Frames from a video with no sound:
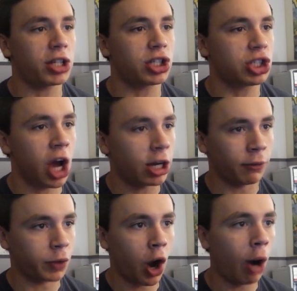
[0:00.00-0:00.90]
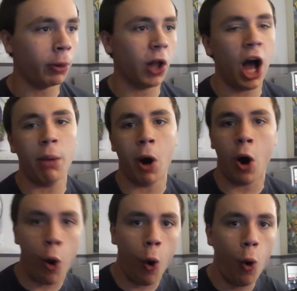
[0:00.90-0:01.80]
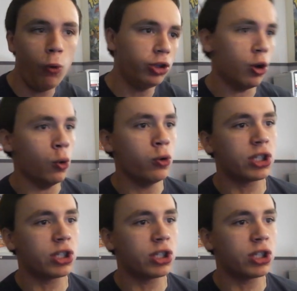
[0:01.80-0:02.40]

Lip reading: stack of cobble. I'm a whole new